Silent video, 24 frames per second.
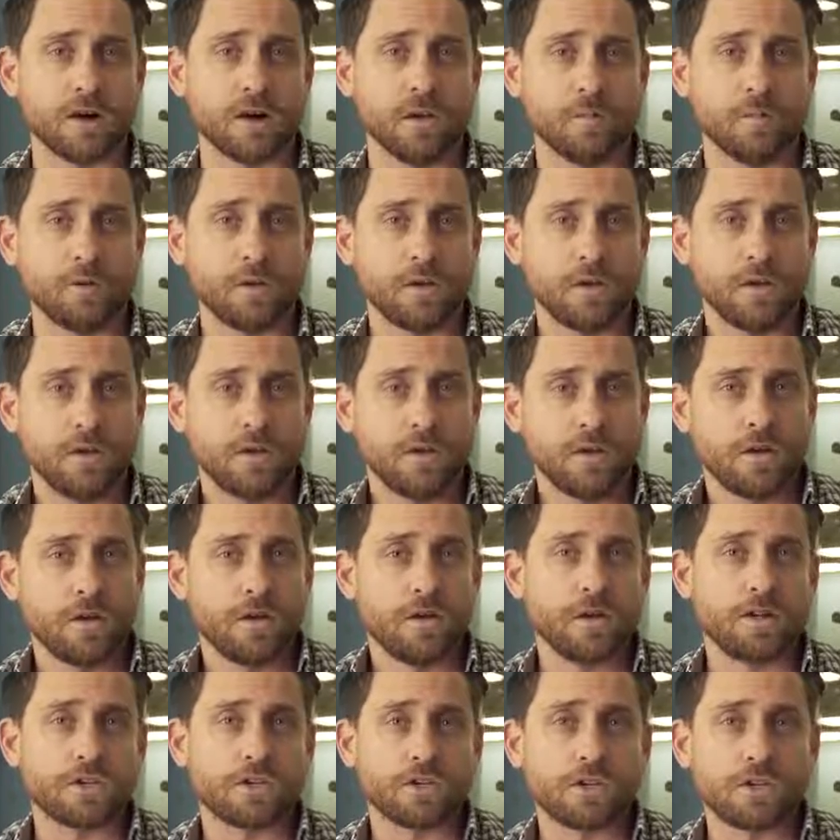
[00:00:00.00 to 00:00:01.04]
Yelp.
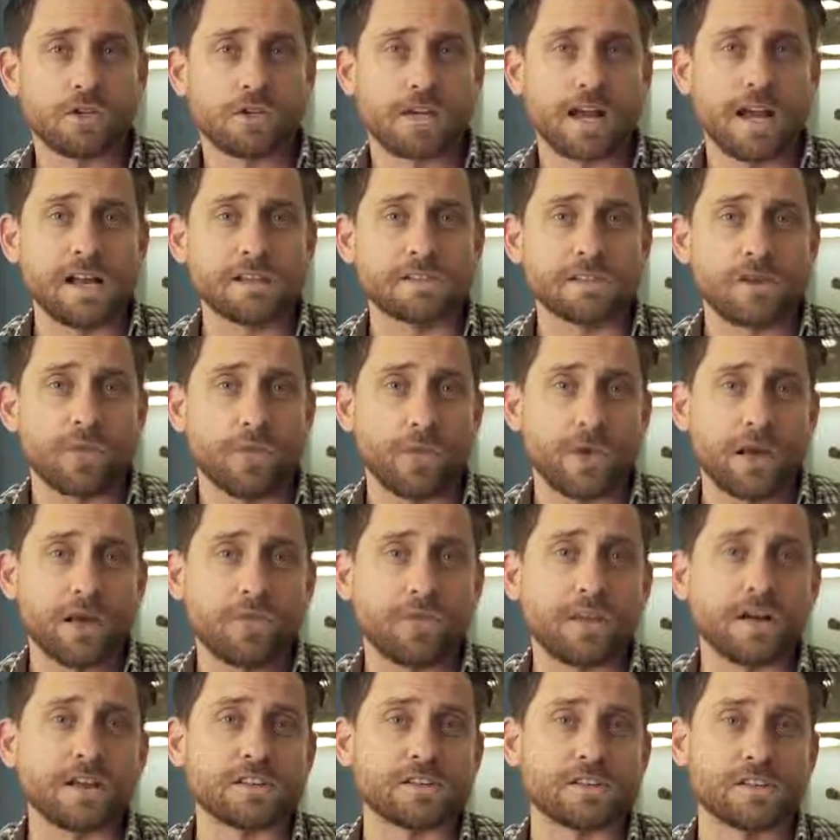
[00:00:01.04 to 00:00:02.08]
It's your chance to
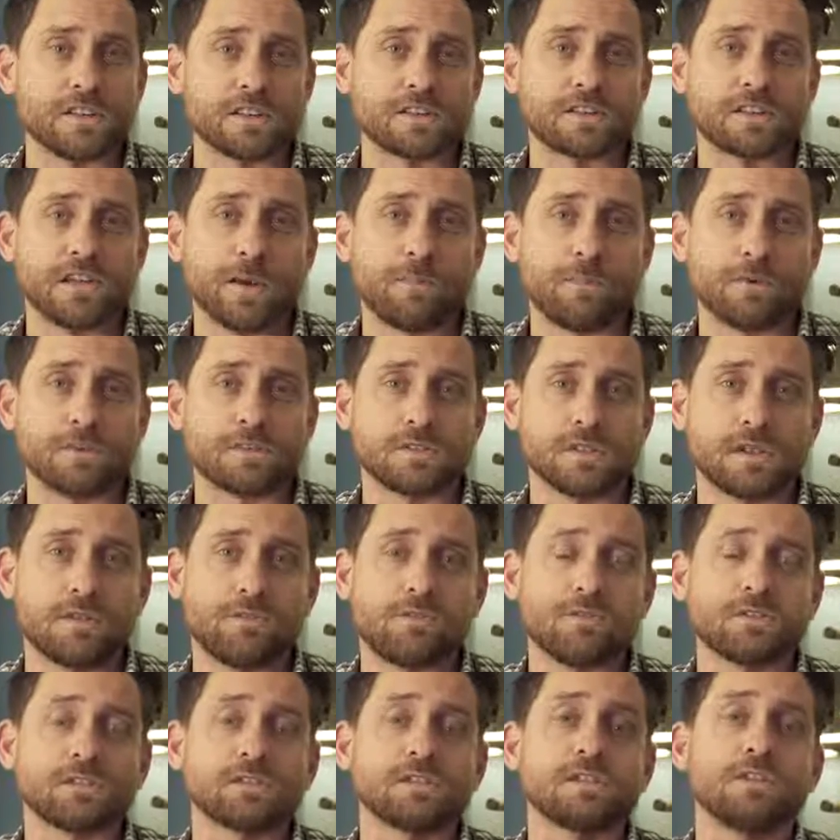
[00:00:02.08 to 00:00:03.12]
thank that
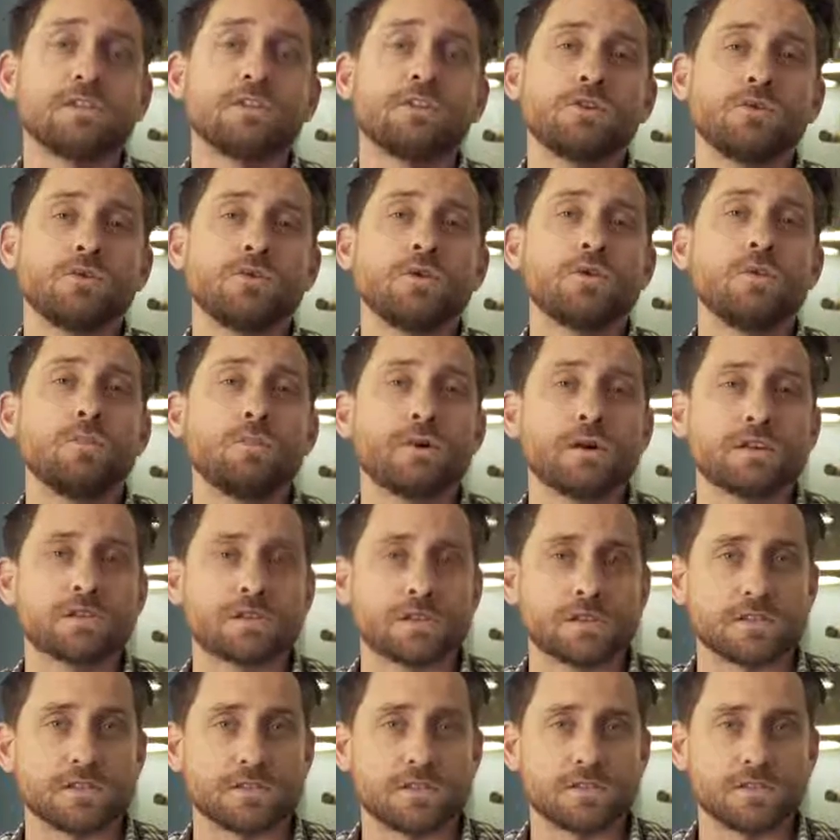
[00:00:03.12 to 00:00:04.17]
68% for sending you new
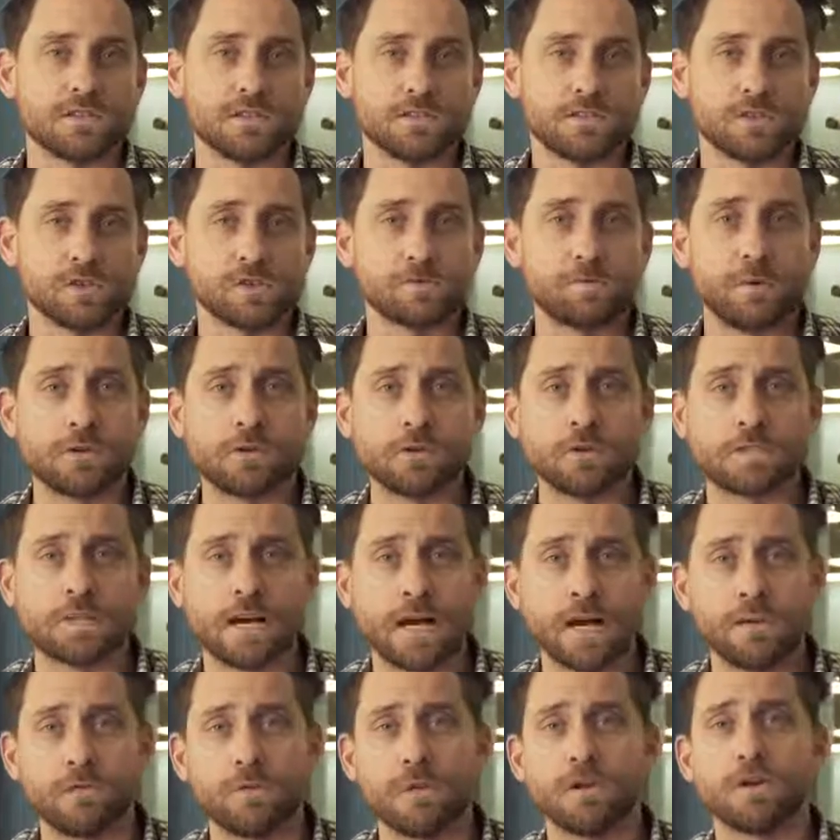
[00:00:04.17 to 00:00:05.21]
business. So spend your
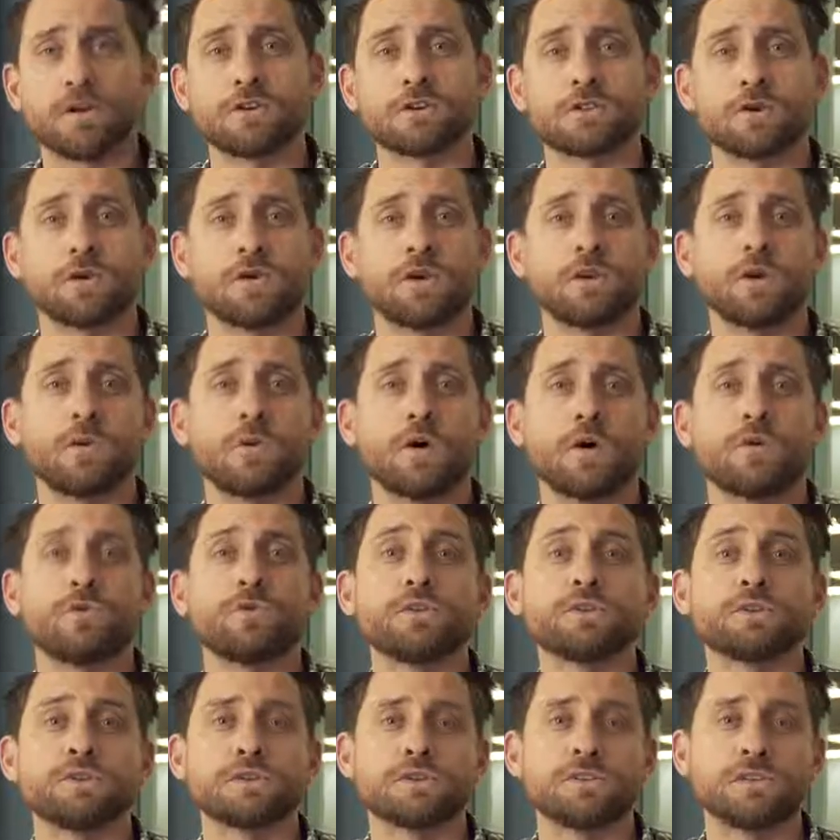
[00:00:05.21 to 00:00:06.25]
time there showing that you
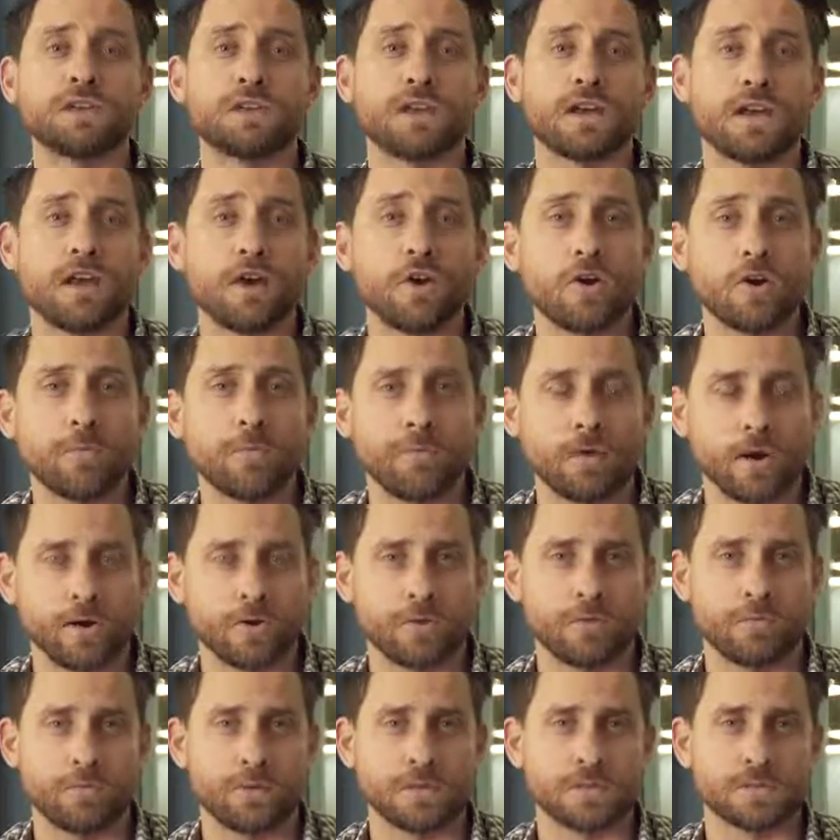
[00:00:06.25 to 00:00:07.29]
authentically care about
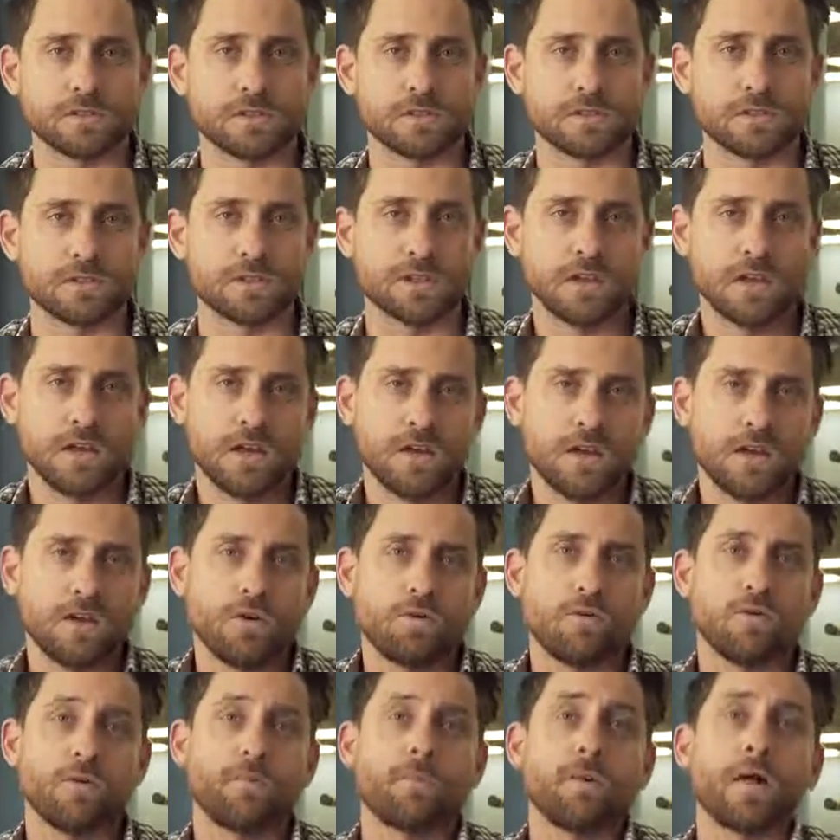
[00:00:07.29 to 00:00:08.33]
your business.
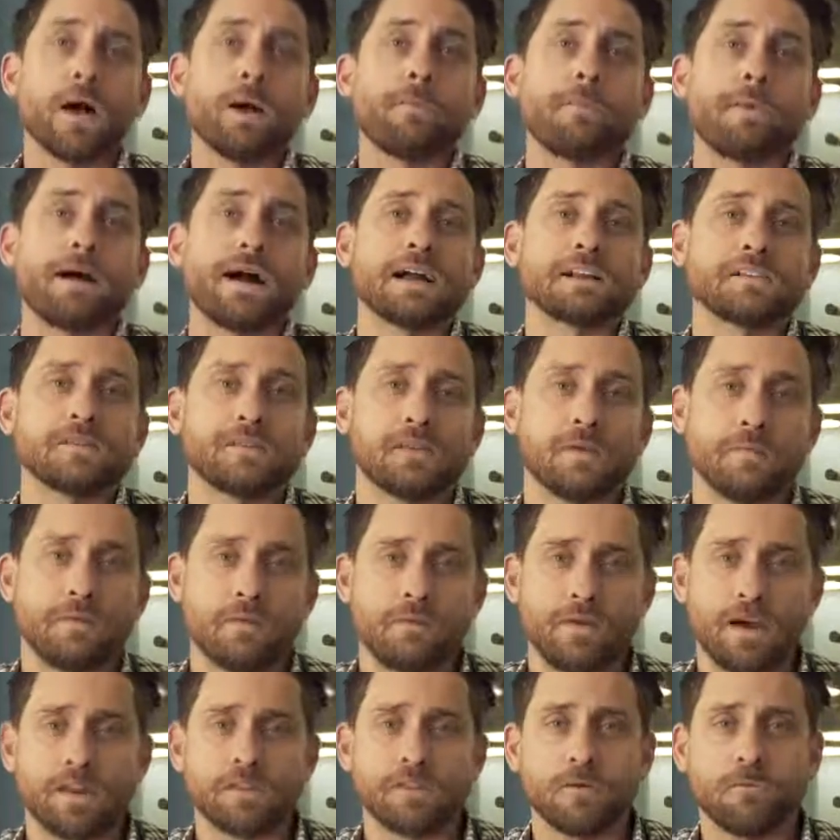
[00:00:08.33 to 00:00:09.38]
Reply back to them,
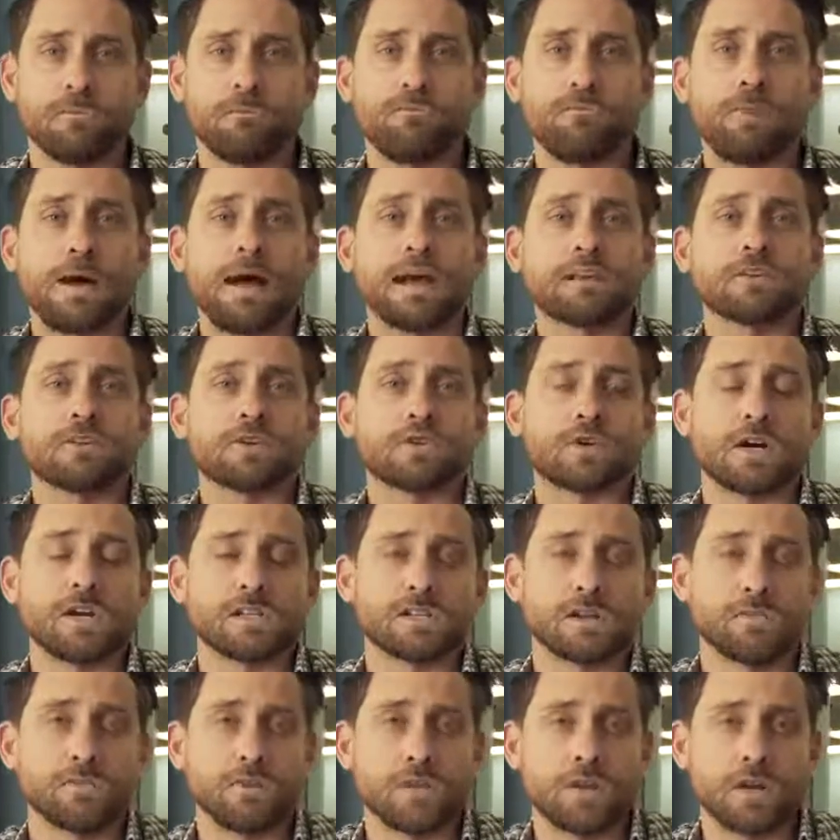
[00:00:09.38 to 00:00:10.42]
invite them back to try
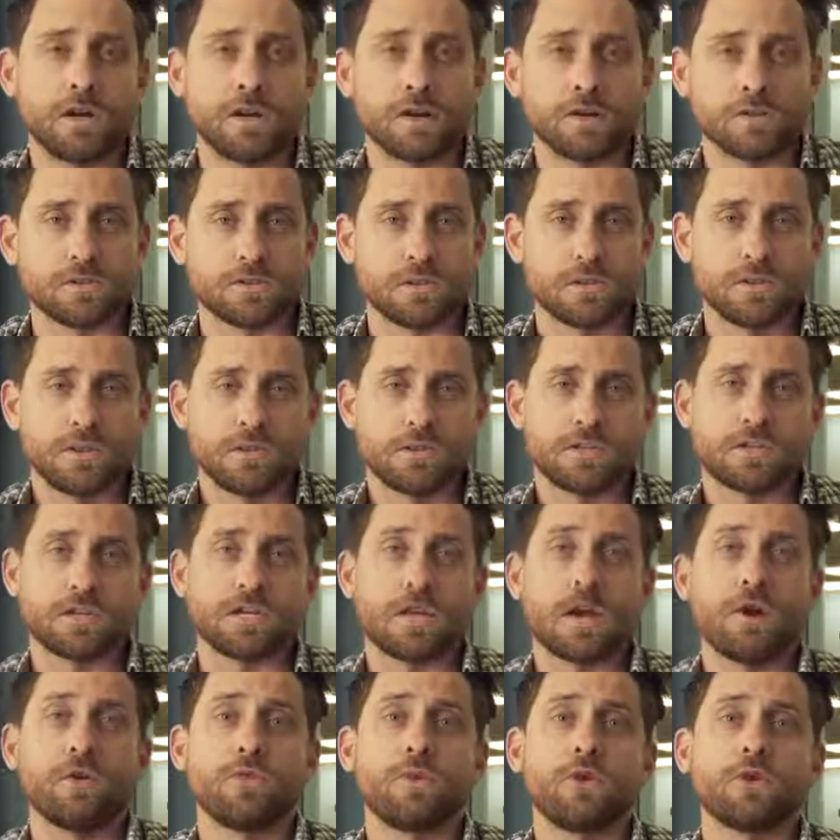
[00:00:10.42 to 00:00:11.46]
something else.
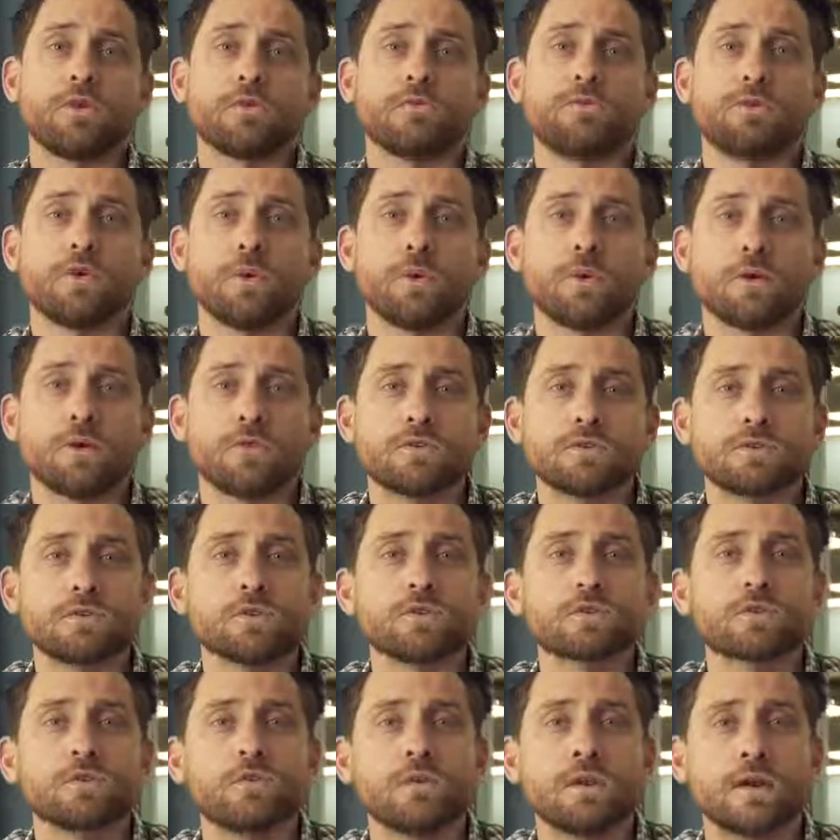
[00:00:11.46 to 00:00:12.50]
Share their review on other
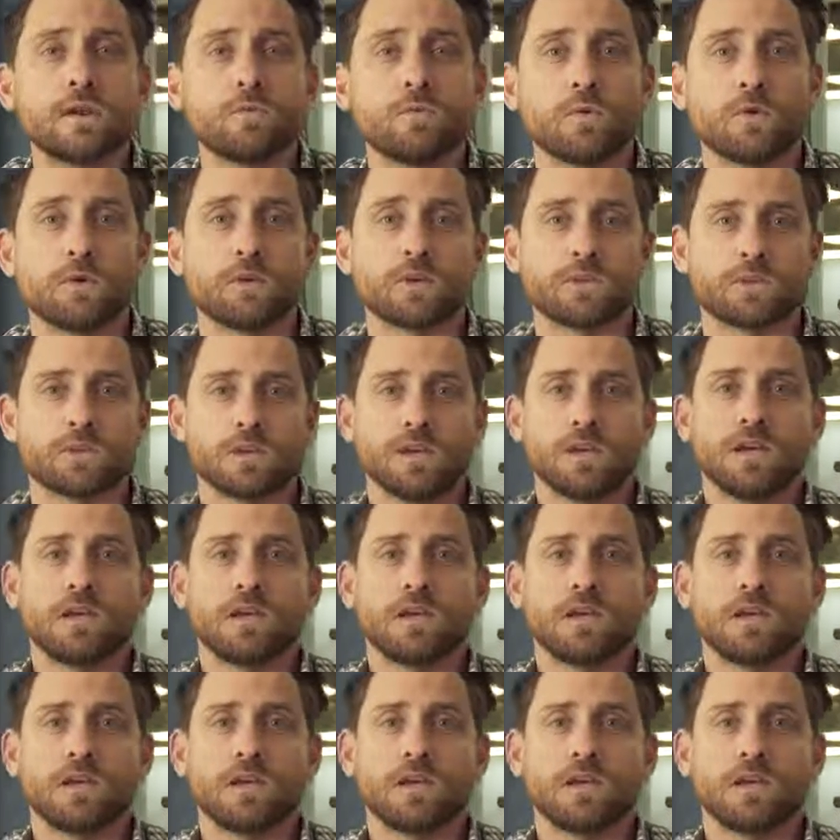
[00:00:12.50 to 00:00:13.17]
social networks.